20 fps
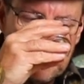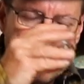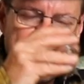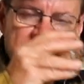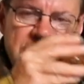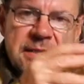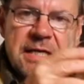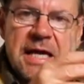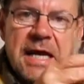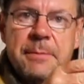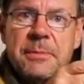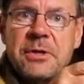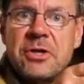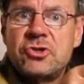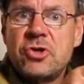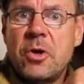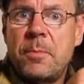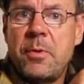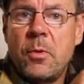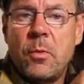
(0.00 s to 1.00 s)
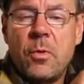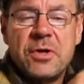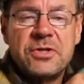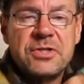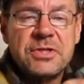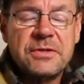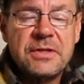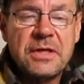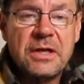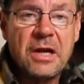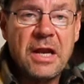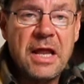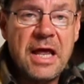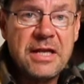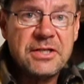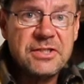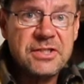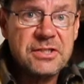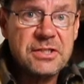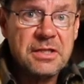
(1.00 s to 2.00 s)
And time and a drop of water in the
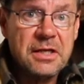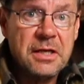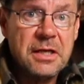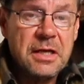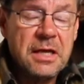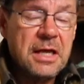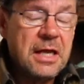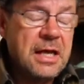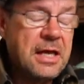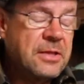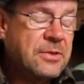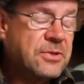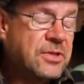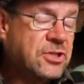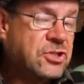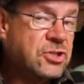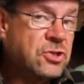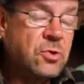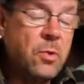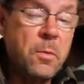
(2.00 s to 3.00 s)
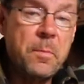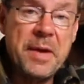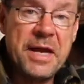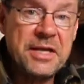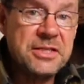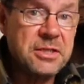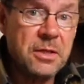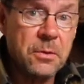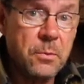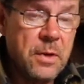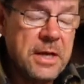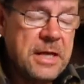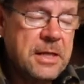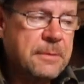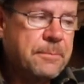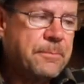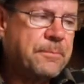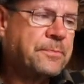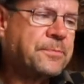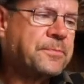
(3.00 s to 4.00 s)
glass, there's no better way.